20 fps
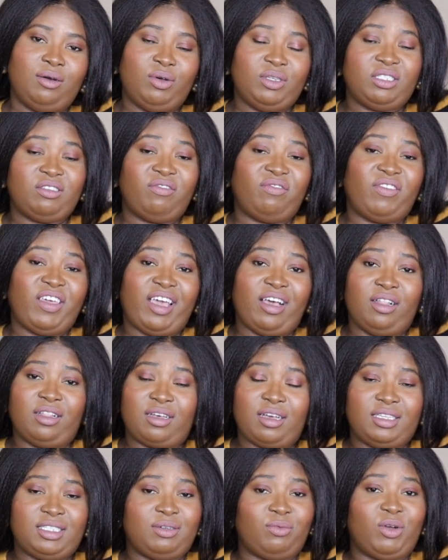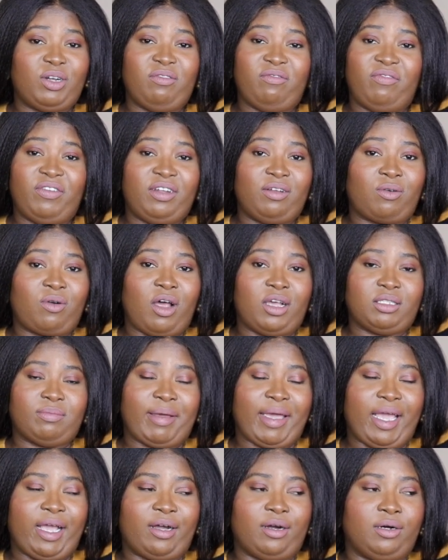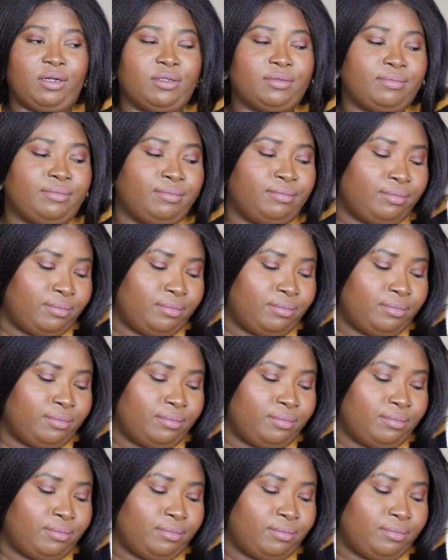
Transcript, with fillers: it was a fail because it wouldn't fit across my ankle.